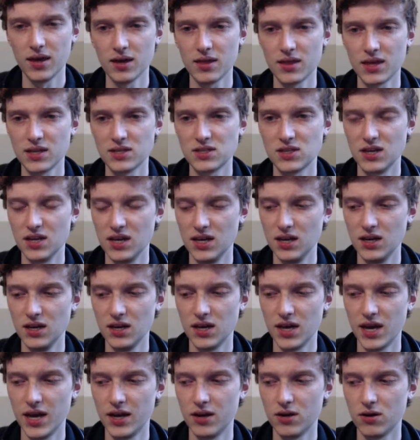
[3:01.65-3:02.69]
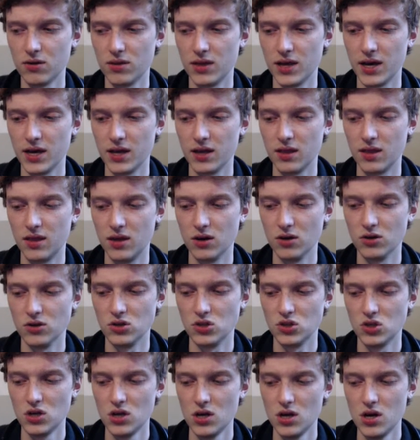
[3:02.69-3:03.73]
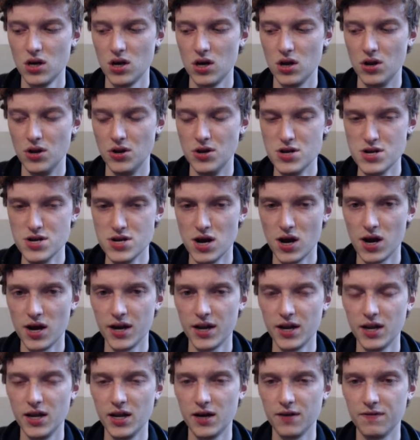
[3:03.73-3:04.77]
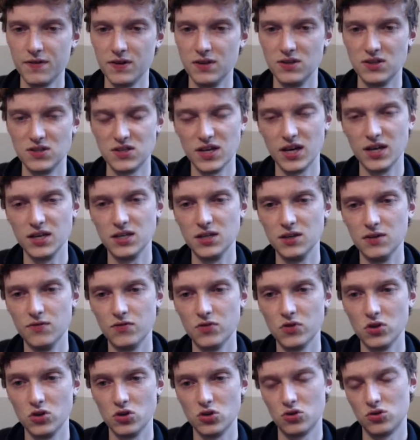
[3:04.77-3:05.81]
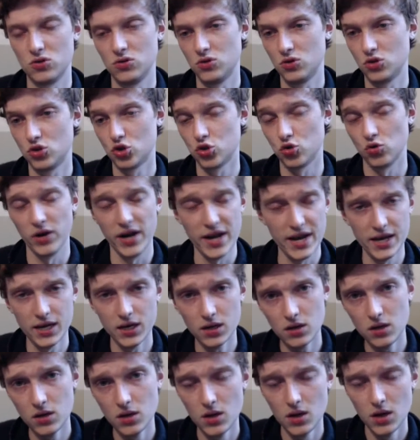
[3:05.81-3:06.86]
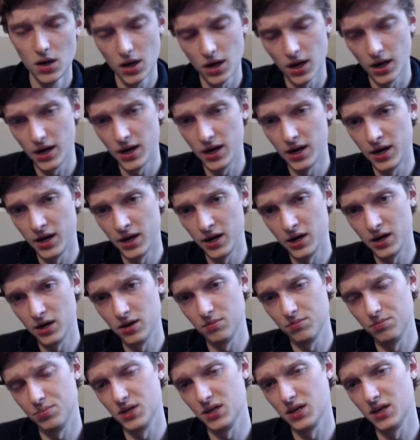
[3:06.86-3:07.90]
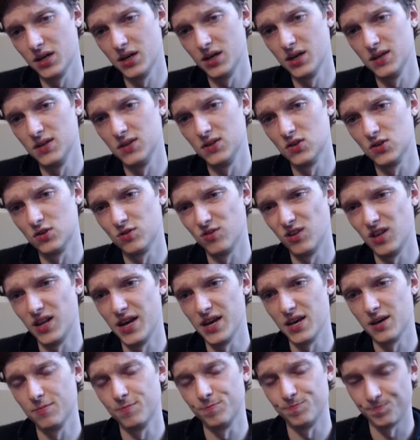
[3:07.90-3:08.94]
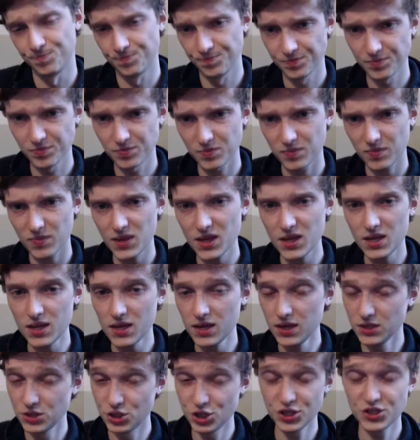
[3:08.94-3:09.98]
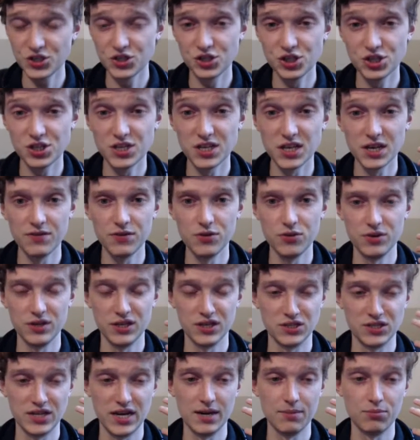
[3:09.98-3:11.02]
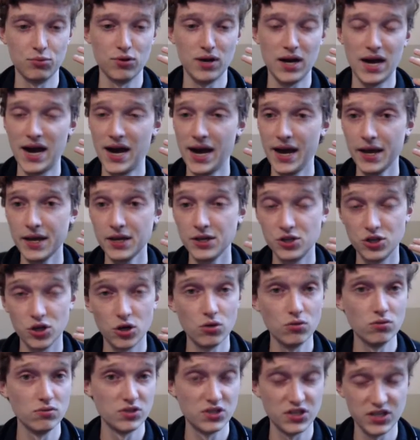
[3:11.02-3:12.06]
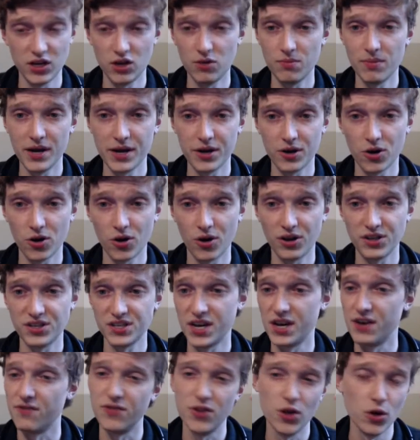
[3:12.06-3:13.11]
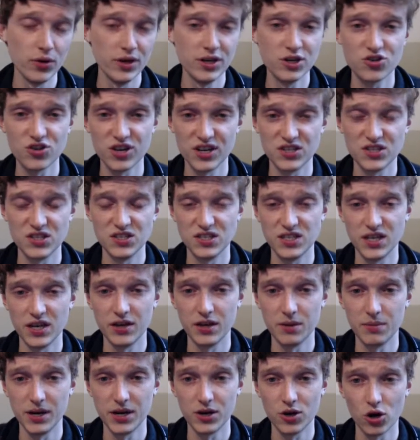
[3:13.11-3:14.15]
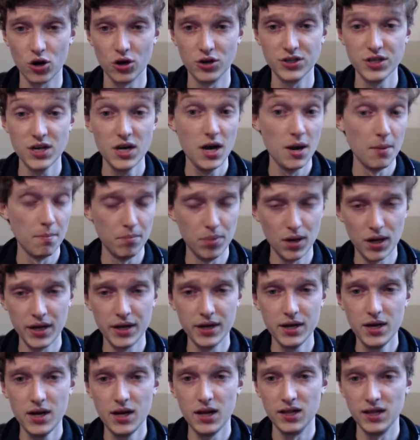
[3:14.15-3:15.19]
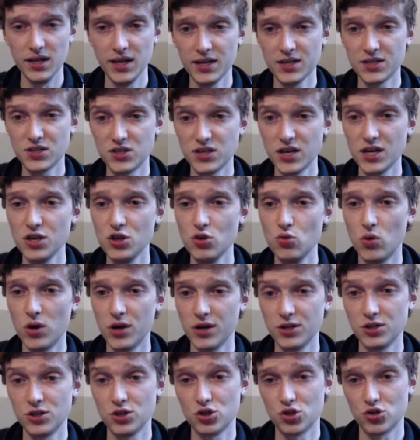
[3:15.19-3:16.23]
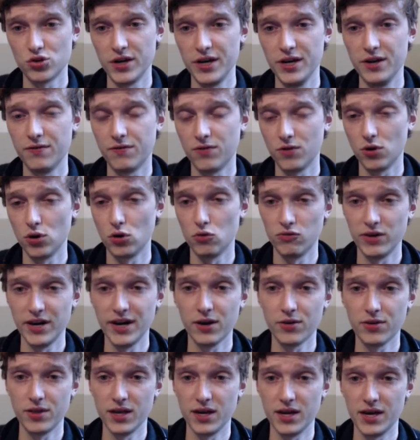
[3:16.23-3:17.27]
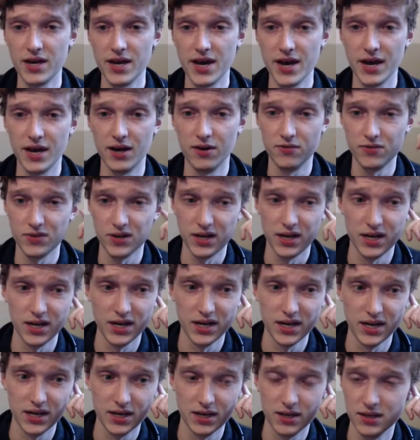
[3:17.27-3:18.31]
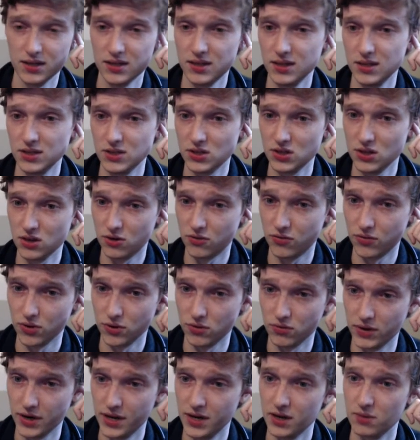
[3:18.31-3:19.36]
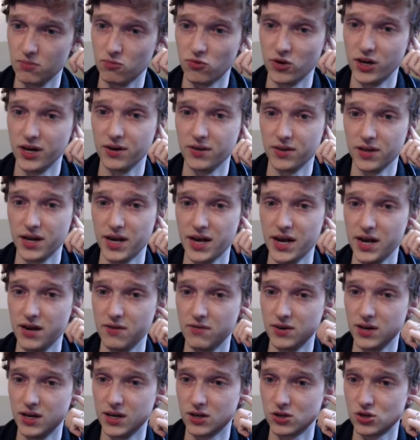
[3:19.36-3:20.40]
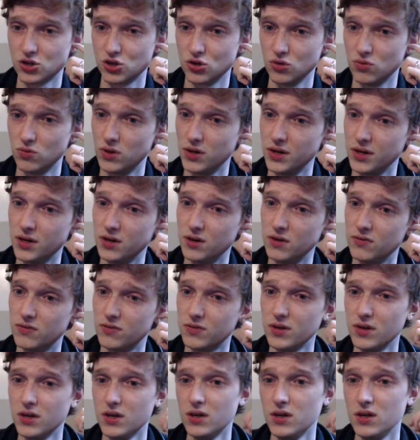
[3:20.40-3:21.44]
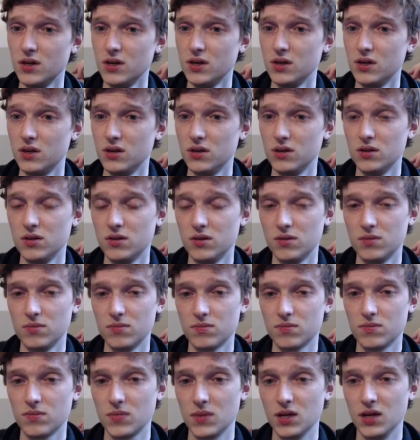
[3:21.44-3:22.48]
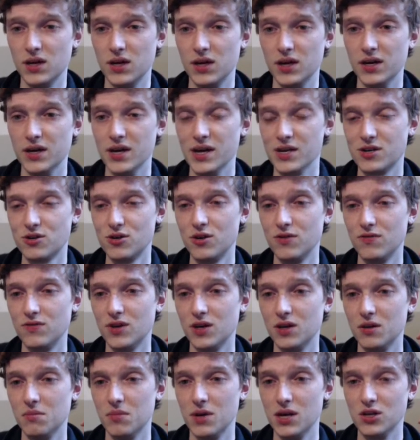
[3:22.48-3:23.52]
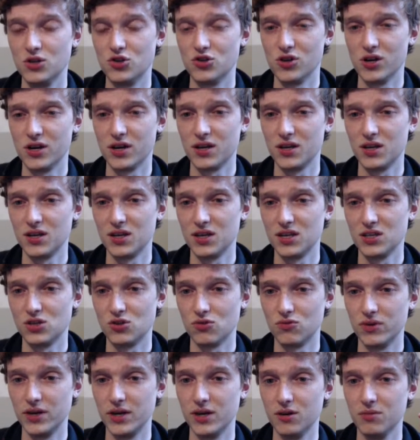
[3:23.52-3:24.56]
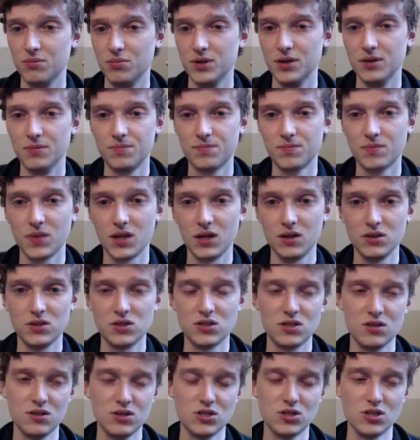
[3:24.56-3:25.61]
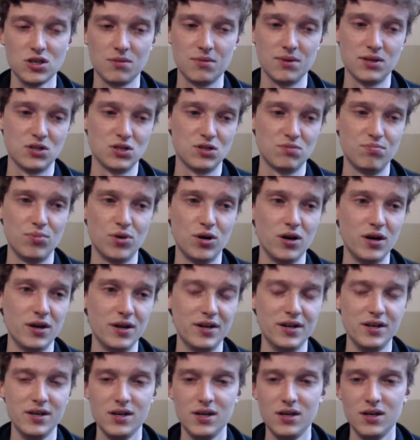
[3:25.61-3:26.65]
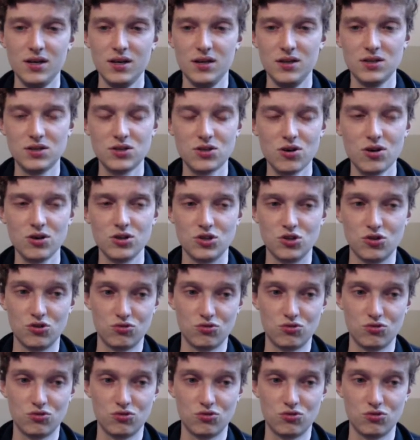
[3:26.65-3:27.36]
that's an indicator that there's not enough incentive to trade, because like, just to give you an example, I don't sell my cards. I have no interest in selling my cards. But let's say you wanted to trade for a rare that I have. Let's look for a random rare that I have an extra one of. I could have done Matriarch. I think it's a rare, but let's talk about Spawn. This card's